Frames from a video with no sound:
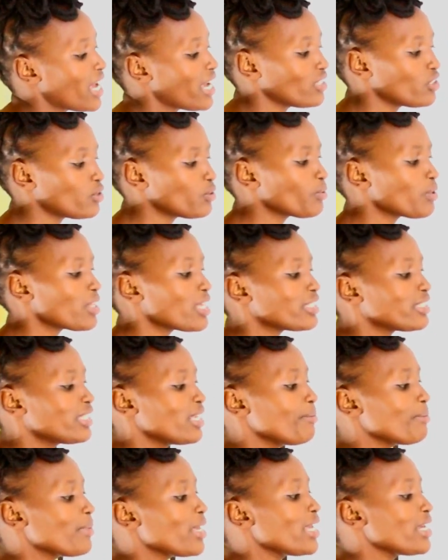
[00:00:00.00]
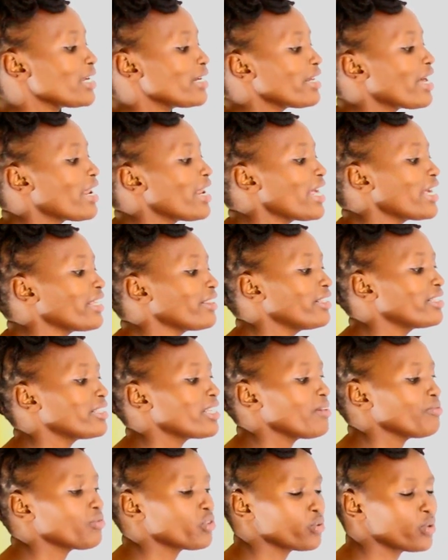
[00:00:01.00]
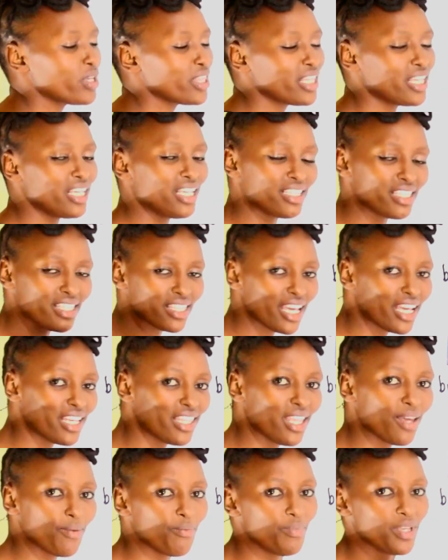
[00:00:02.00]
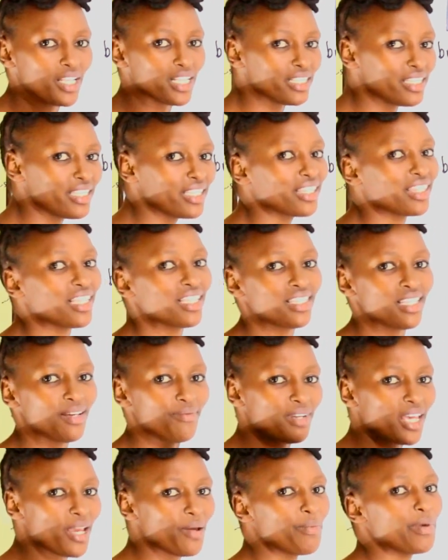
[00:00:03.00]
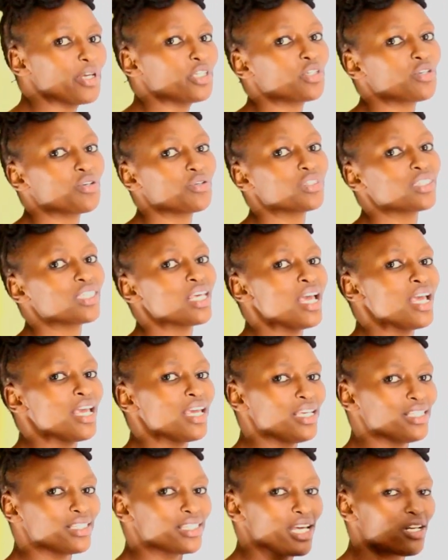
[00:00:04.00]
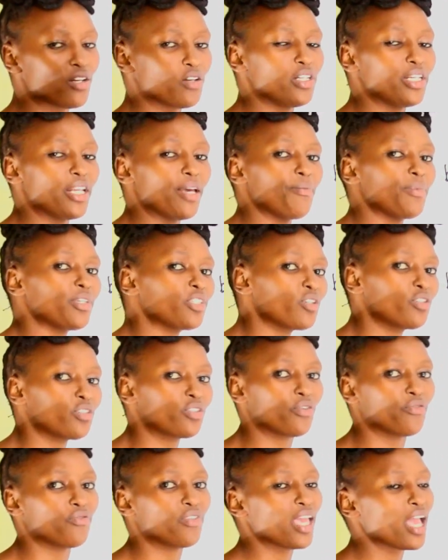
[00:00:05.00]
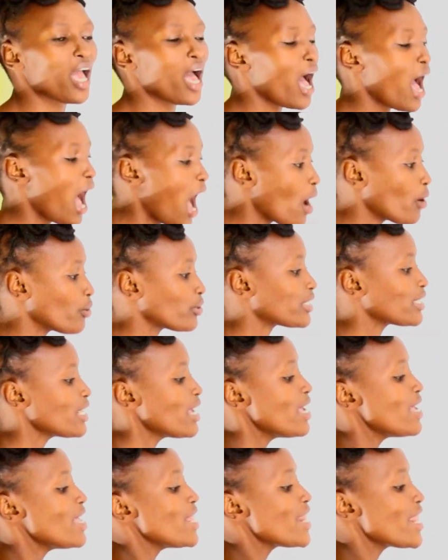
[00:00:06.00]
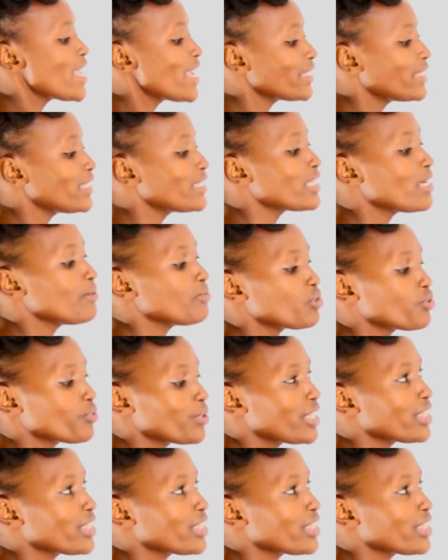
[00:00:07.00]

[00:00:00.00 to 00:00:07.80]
height. So the same area, length times width, inside the building, the same dimensions, internal dimensions of the house, length times